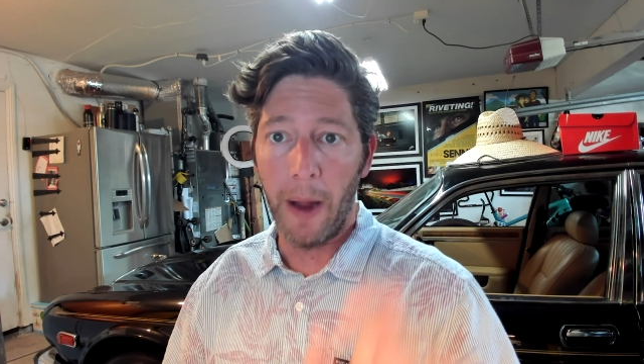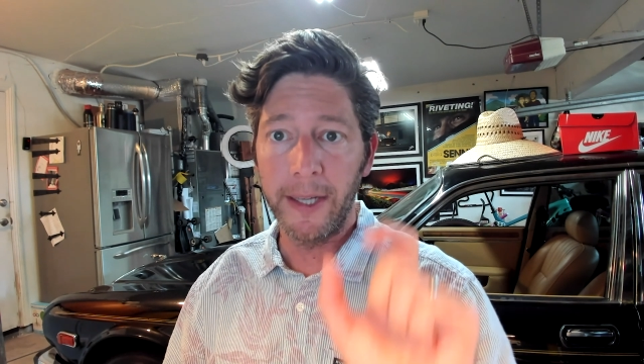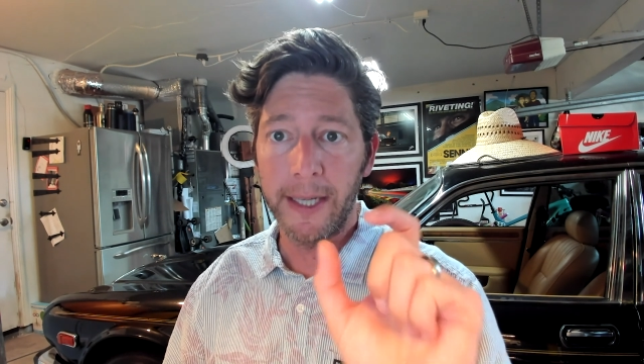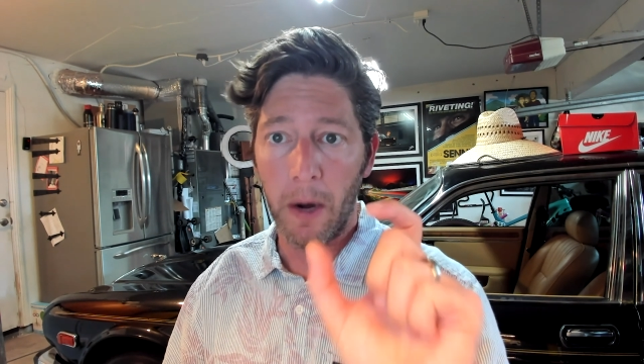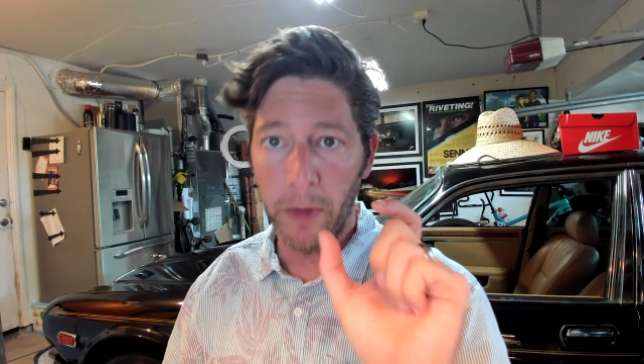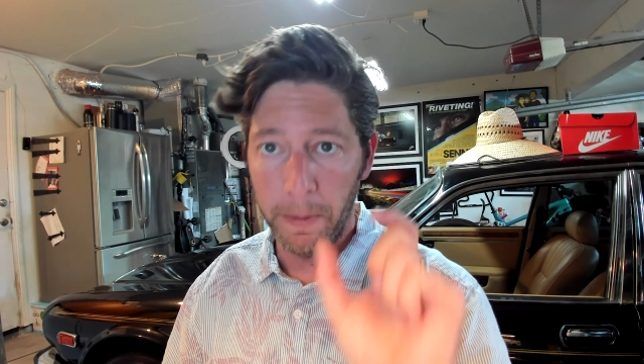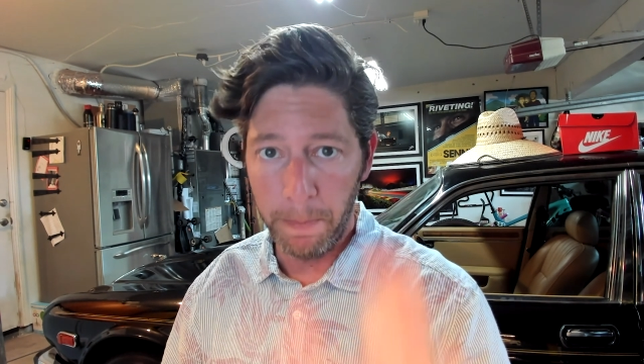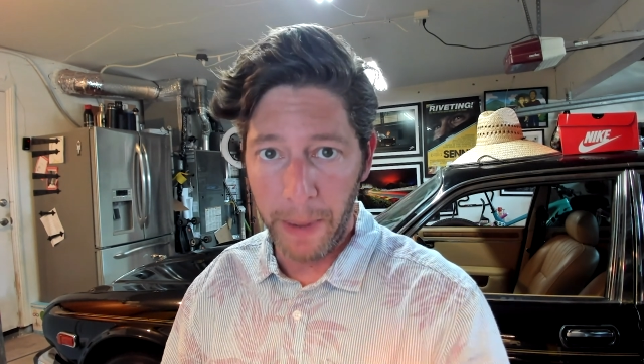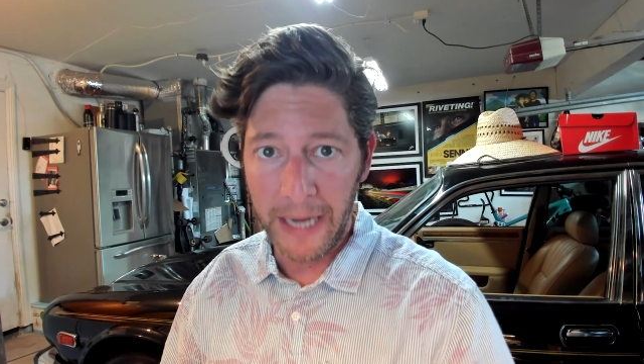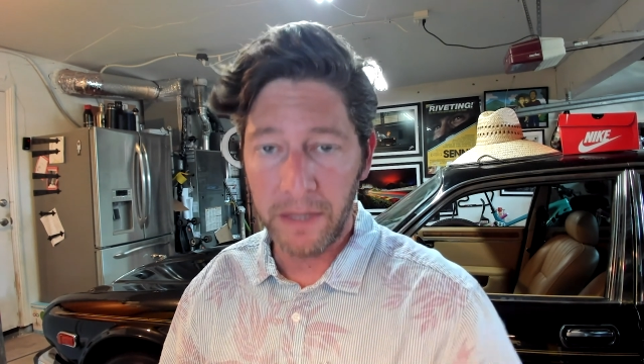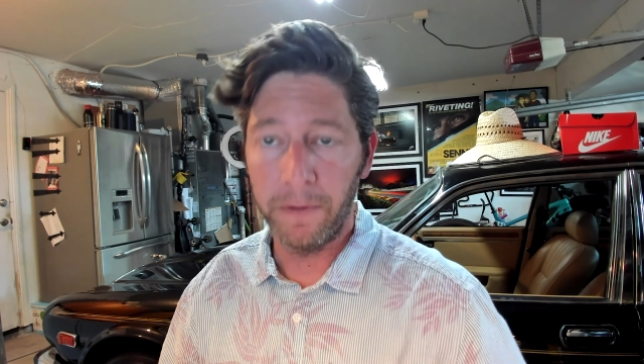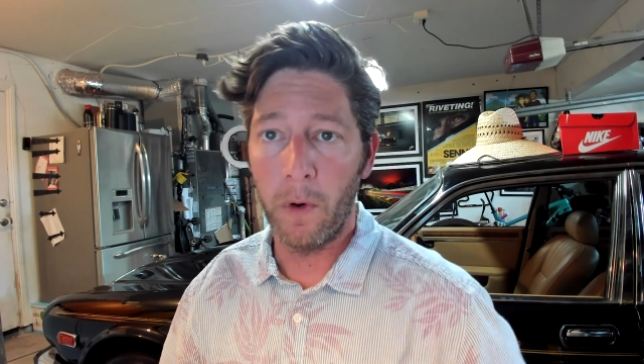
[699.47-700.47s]
I'd start with the
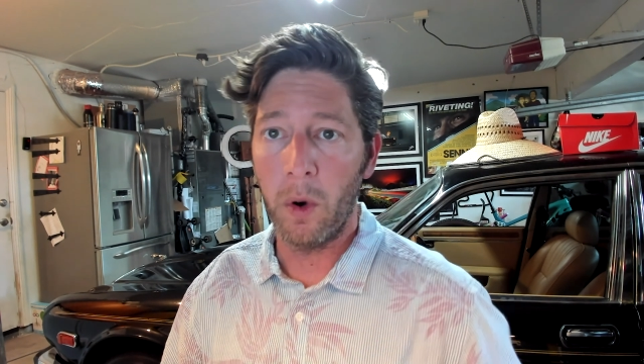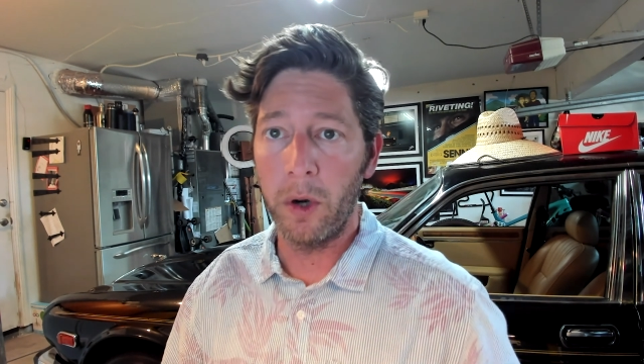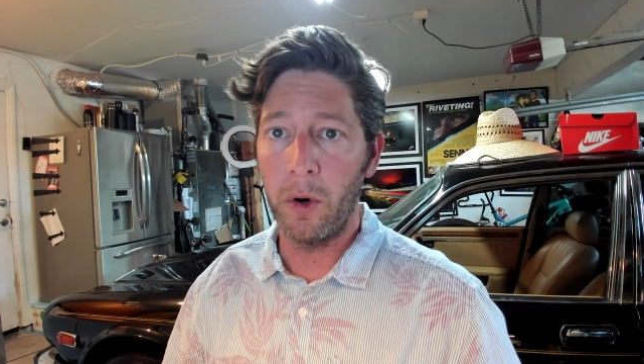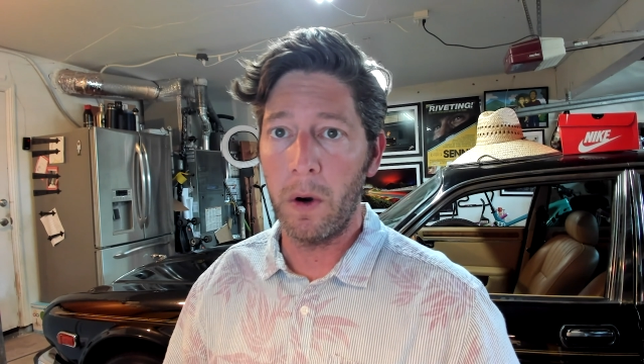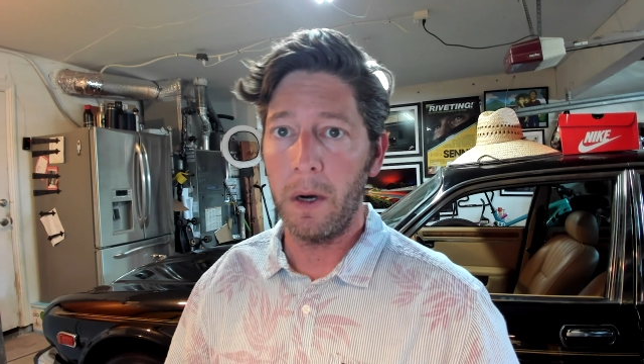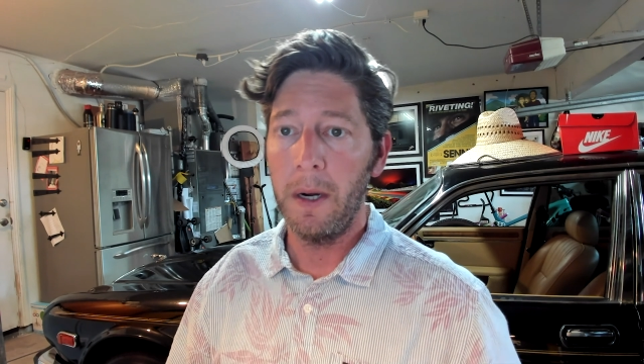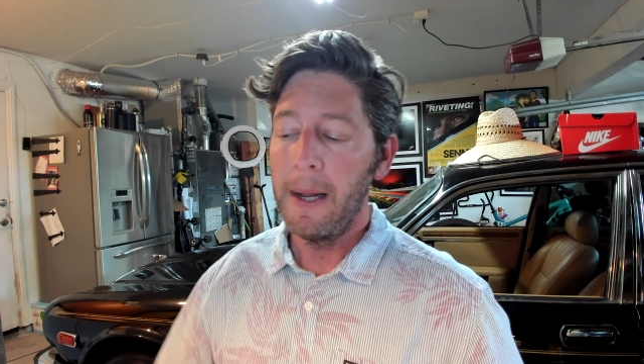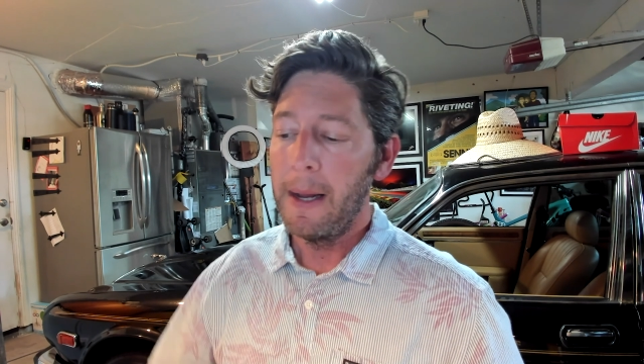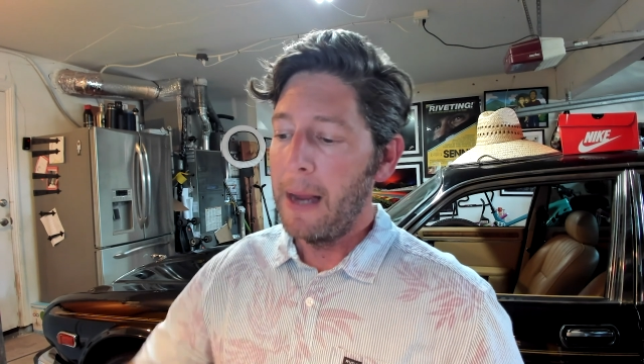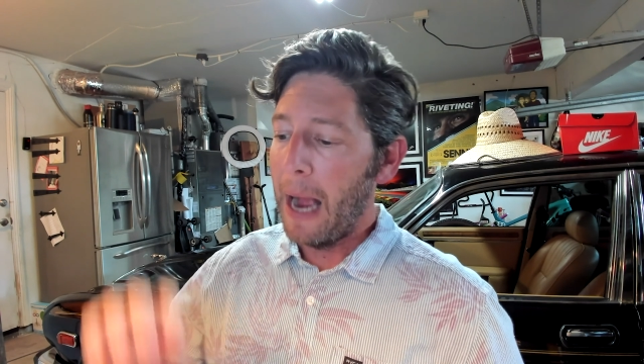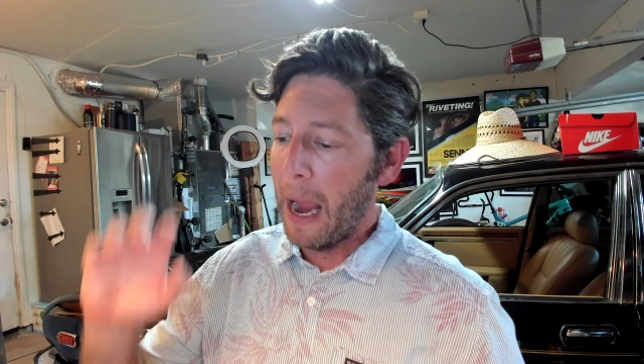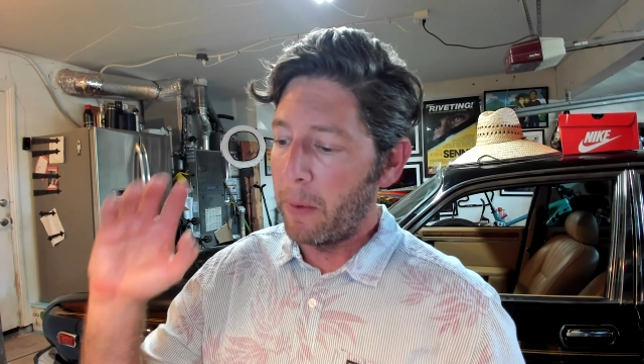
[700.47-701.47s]
base 4-door,
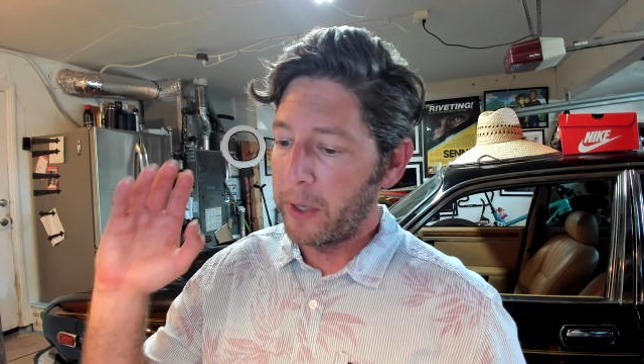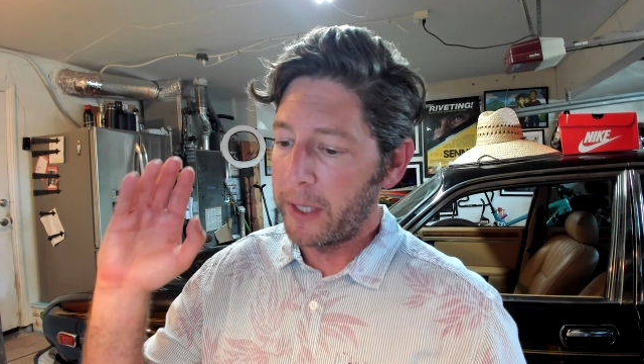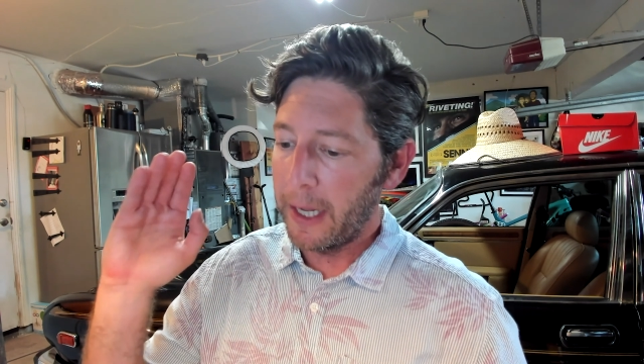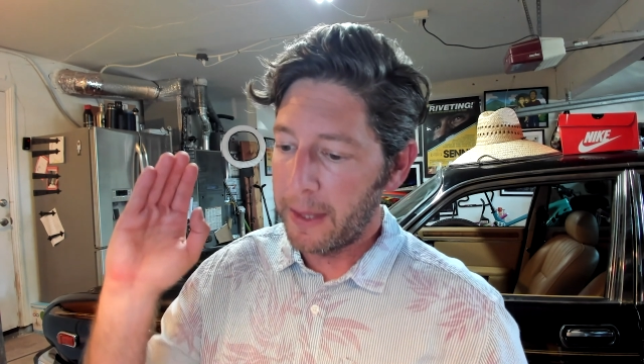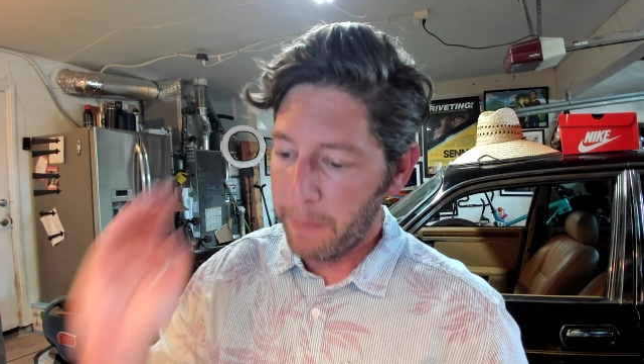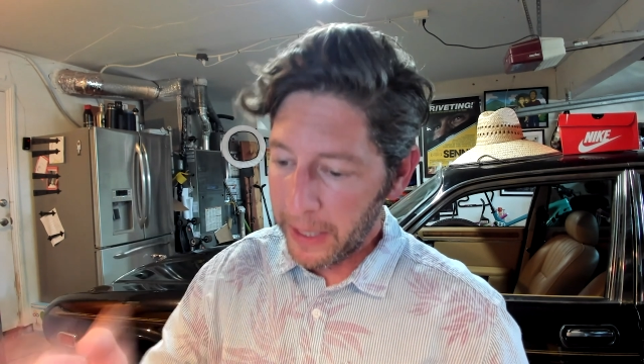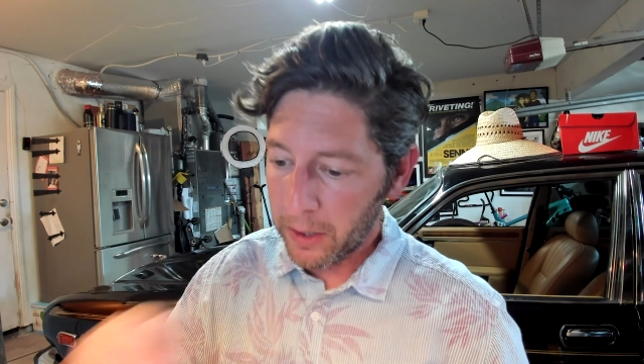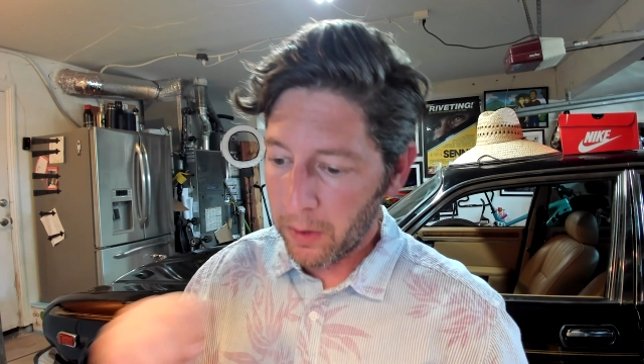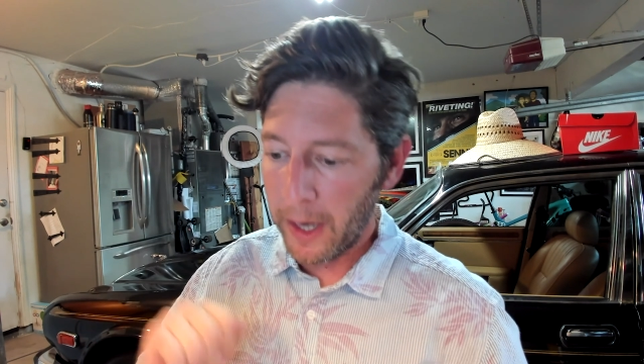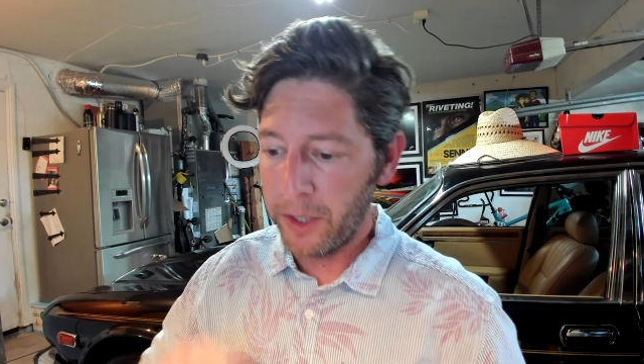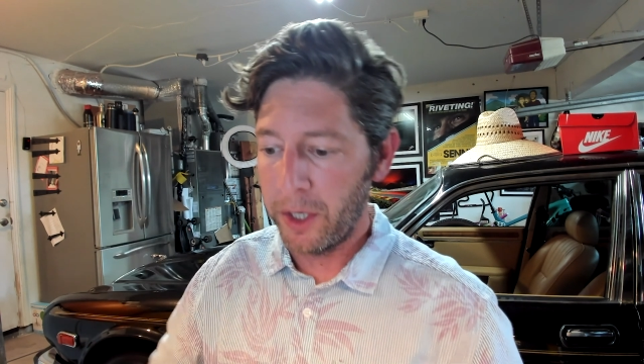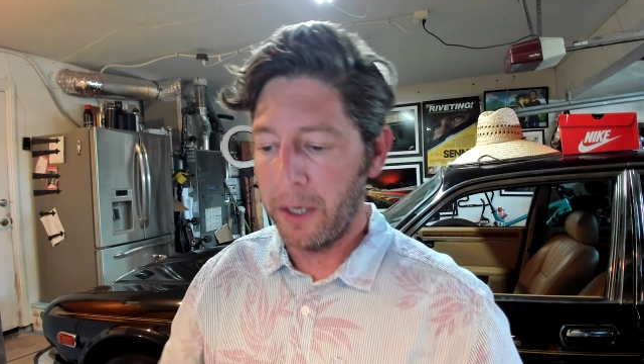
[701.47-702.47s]
I would get the
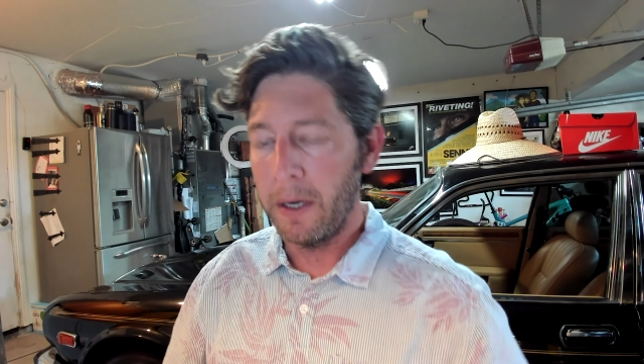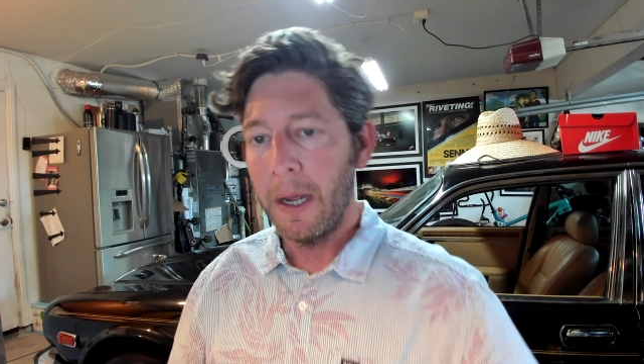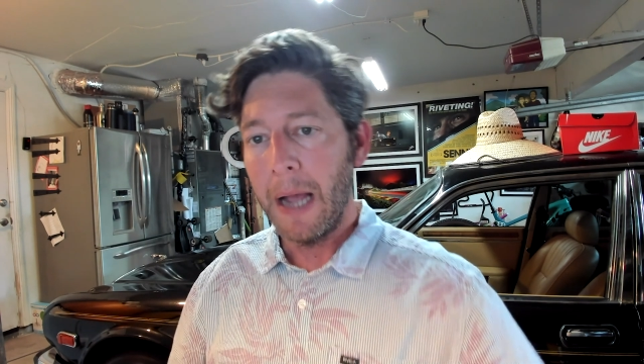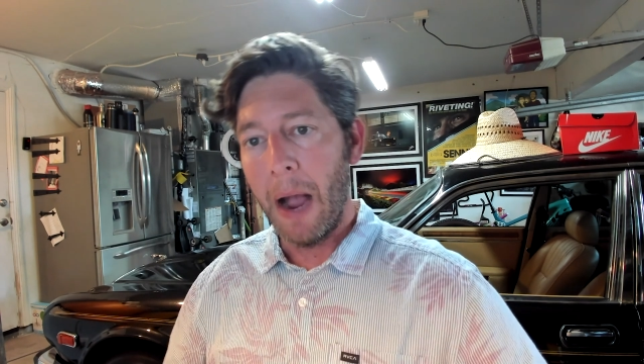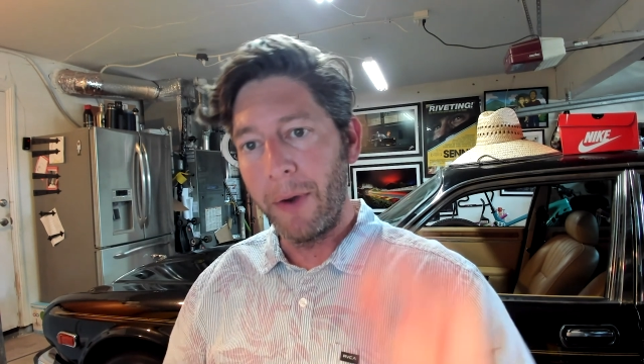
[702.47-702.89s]
bigger engine,